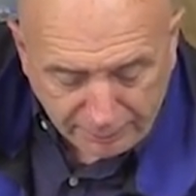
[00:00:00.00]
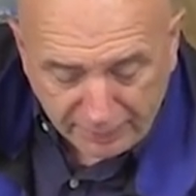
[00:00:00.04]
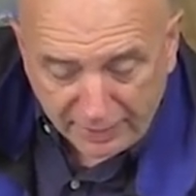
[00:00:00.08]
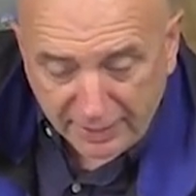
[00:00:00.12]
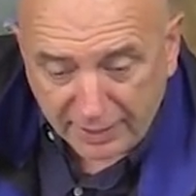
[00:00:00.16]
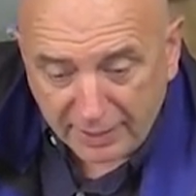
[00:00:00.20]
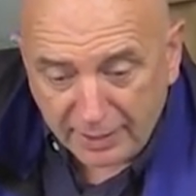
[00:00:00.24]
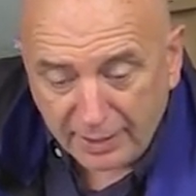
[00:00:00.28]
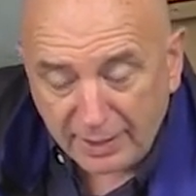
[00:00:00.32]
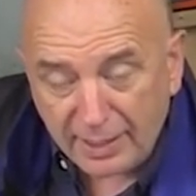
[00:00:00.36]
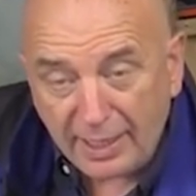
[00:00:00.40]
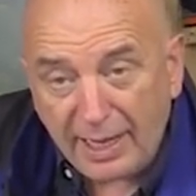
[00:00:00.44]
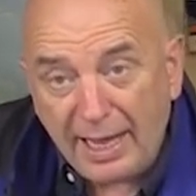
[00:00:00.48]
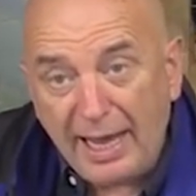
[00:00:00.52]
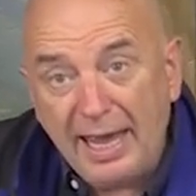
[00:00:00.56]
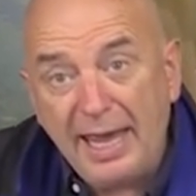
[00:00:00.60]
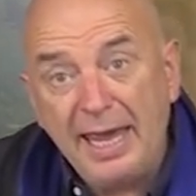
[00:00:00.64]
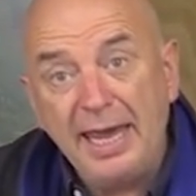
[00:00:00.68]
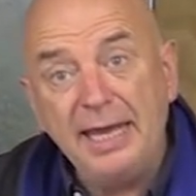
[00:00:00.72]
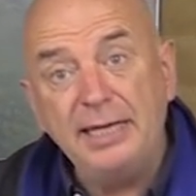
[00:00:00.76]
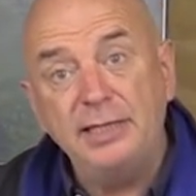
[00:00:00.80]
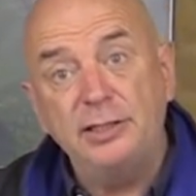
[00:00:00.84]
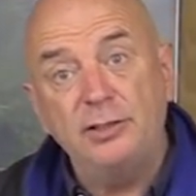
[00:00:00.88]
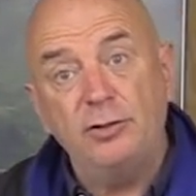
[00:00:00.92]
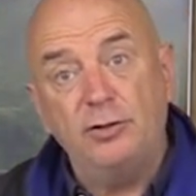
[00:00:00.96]
bring a
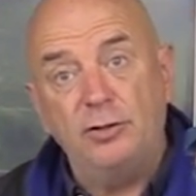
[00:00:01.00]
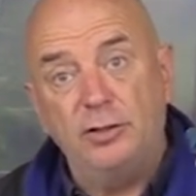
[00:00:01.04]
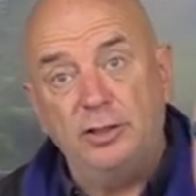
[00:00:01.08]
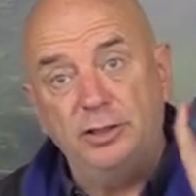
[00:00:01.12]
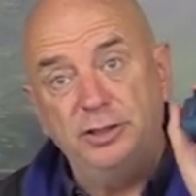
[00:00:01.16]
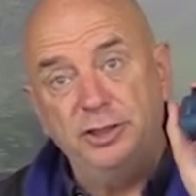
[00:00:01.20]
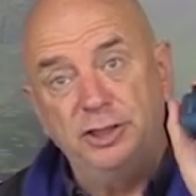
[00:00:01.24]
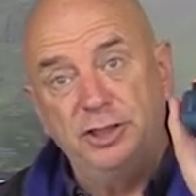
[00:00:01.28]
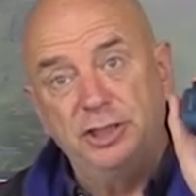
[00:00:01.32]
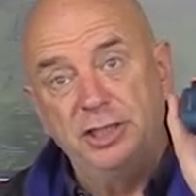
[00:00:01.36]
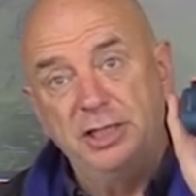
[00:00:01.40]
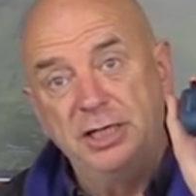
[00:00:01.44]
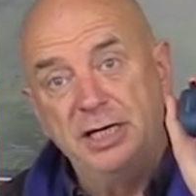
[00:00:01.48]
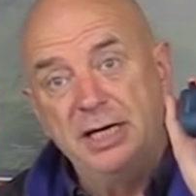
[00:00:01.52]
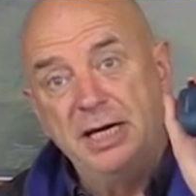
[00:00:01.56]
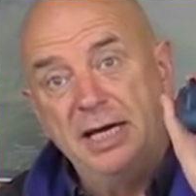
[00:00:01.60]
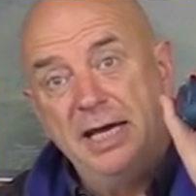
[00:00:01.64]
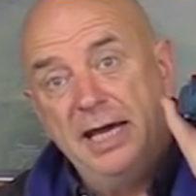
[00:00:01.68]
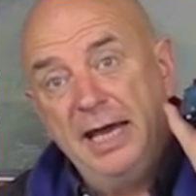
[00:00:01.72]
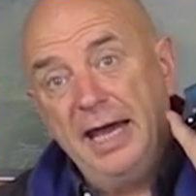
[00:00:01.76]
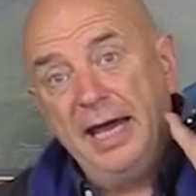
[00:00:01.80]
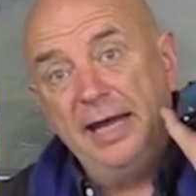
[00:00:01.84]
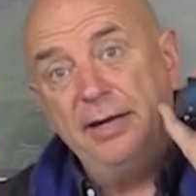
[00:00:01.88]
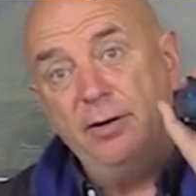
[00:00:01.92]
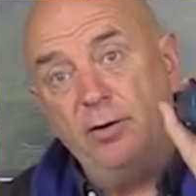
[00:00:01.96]
head torch,
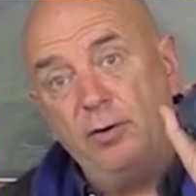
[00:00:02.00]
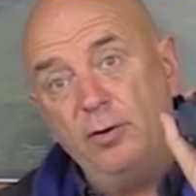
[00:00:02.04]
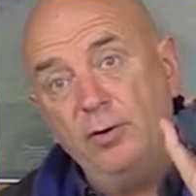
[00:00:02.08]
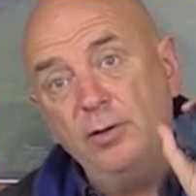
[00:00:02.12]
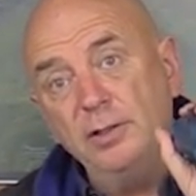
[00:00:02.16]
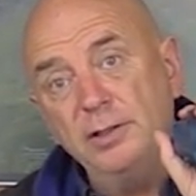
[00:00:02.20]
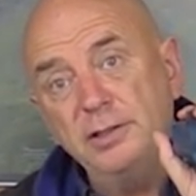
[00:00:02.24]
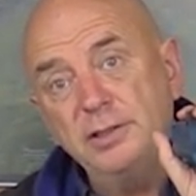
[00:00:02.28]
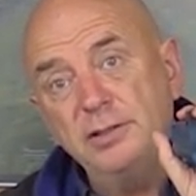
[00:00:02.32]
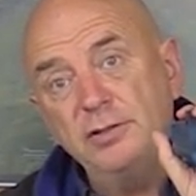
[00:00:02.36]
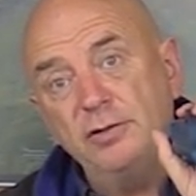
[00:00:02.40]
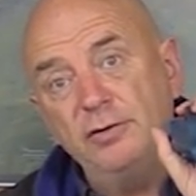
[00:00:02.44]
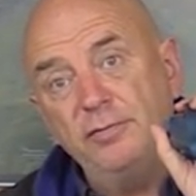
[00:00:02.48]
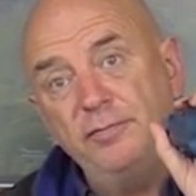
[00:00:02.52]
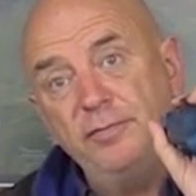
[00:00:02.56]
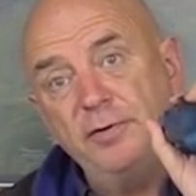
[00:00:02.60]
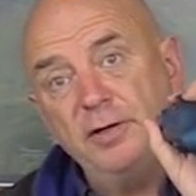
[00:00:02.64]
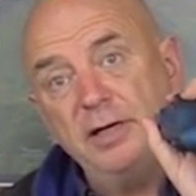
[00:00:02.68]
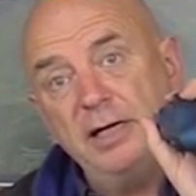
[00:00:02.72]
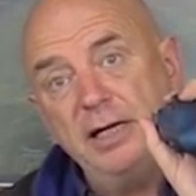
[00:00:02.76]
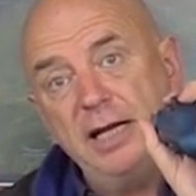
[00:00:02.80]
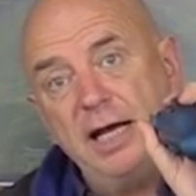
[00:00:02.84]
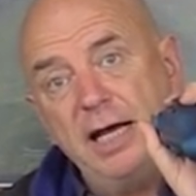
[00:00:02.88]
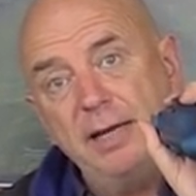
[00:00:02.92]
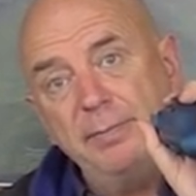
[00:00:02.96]
and also for
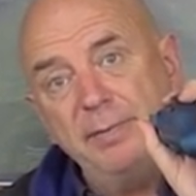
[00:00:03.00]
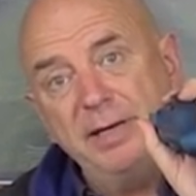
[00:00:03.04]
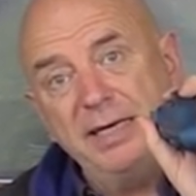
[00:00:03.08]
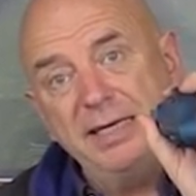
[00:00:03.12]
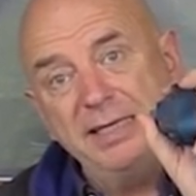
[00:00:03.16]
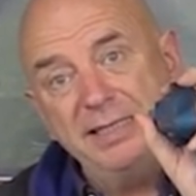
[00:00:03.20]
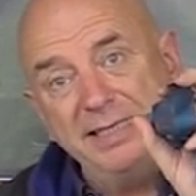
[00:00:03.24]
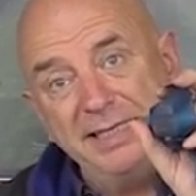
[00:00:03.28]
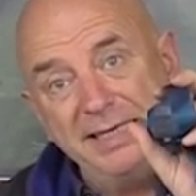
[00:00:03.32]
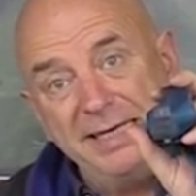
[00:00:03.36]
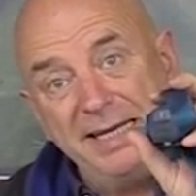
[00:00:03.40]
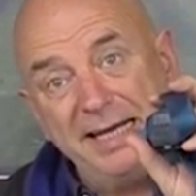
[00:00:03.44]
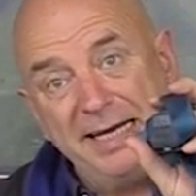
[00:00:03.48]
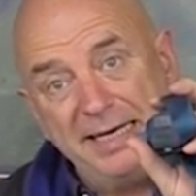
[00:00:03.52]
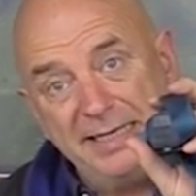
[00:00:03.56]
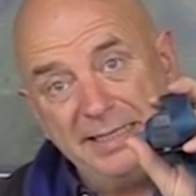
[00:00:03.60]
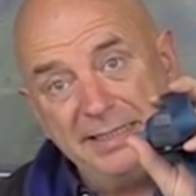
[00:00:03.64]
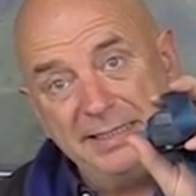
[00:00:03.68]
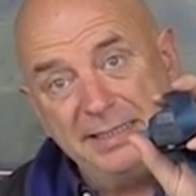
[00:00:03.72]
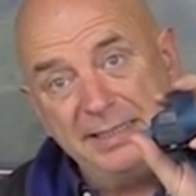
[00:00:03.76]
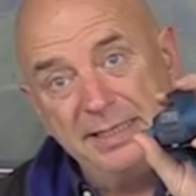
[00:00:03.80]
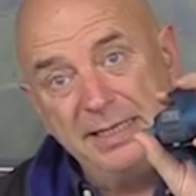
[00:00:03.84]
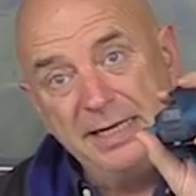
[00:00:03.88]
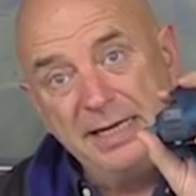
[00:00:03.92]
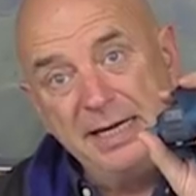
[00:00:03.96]
climbing in the
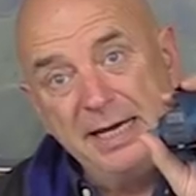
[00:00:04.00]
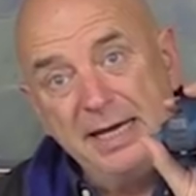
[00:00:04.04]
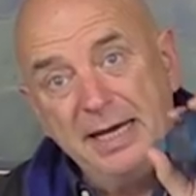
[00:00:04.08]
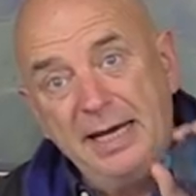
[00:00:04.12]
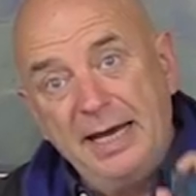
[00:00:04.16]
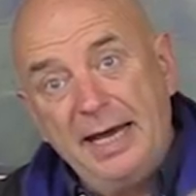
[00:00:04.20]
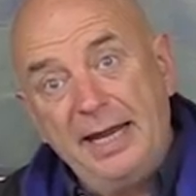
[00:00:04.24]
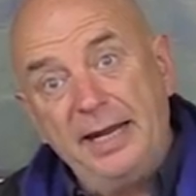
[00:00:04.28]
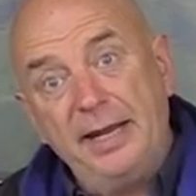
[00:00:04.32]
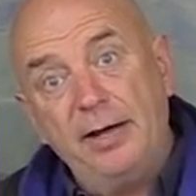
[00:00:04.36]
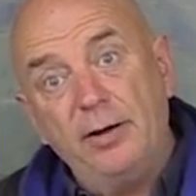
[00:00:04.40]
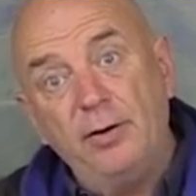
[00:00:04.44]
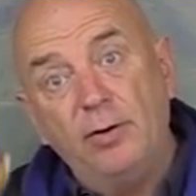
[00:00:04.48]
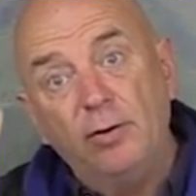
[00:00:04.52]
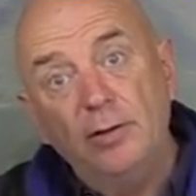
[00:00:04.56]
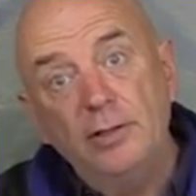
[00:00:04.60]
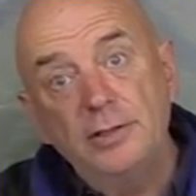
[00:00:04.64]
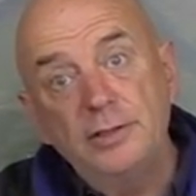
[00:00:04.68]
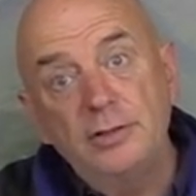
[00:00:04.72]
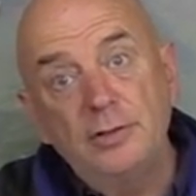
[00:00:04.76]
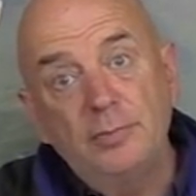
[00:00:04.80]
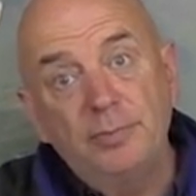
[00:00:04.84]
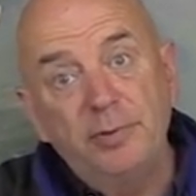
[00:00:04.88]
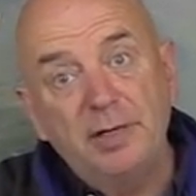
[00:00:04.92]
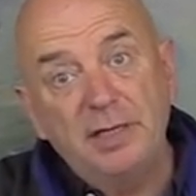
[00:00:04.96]
night, and I
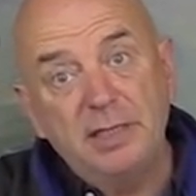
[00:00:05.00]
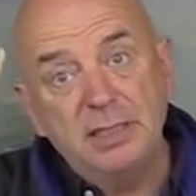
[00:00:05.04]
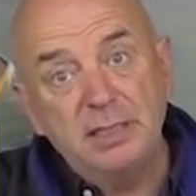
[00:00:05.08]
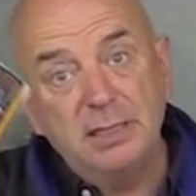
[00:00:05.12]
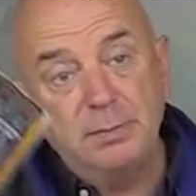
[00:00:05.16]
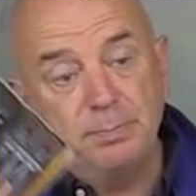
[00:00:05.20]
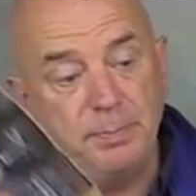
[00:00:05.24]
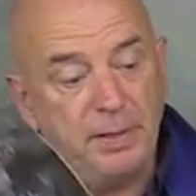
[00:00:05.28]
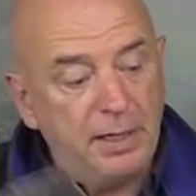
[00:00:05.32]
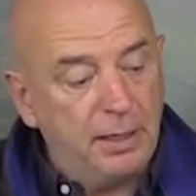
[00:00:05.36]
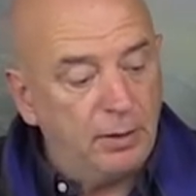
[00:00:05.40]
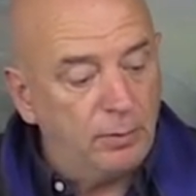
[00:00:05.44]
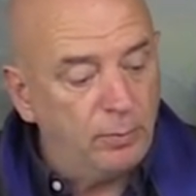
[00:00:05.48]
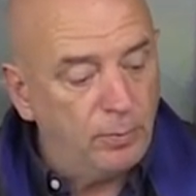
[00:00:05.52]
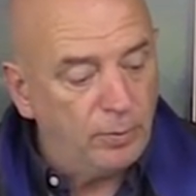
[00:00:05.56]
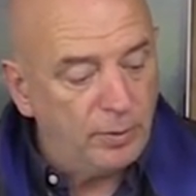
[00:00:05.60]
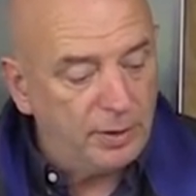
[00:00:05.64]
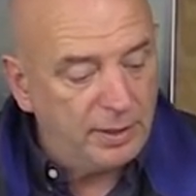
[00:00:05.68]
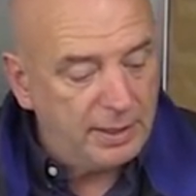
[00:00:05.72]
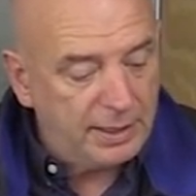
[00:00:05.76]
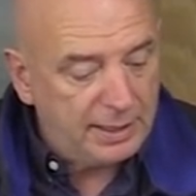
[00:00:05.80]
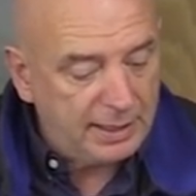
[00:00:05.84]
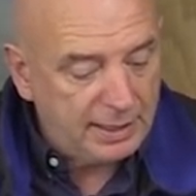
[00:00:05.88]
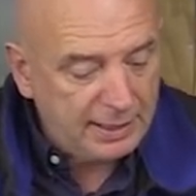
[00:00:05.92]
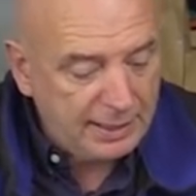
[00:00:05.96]
also bring a spare
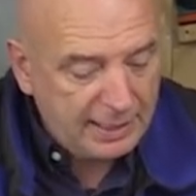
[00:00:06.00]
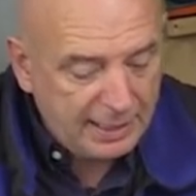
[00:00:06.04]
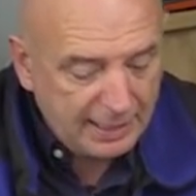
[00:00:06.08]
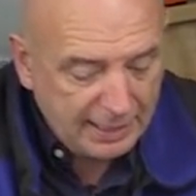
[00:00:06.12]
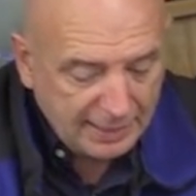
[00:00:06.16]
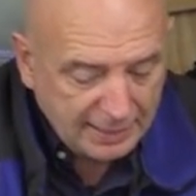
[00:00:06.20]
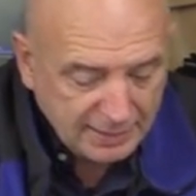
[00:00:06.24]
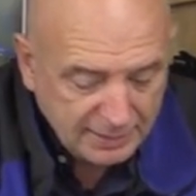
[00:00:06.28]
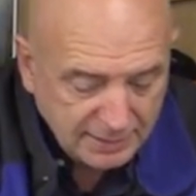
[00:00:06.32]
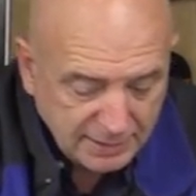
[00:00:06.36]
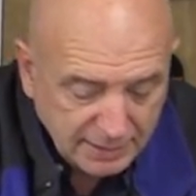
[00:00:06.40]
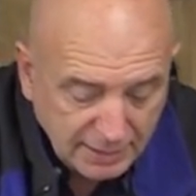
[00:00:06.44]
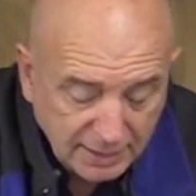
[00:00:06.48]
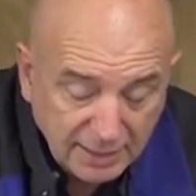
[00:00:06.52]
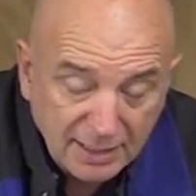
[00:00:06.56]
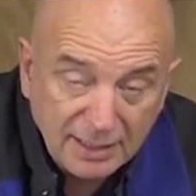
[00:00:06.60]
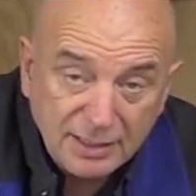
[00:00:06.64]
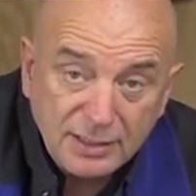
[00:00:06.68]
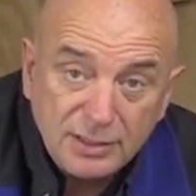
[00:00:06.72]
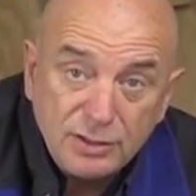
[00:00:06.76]
one in case.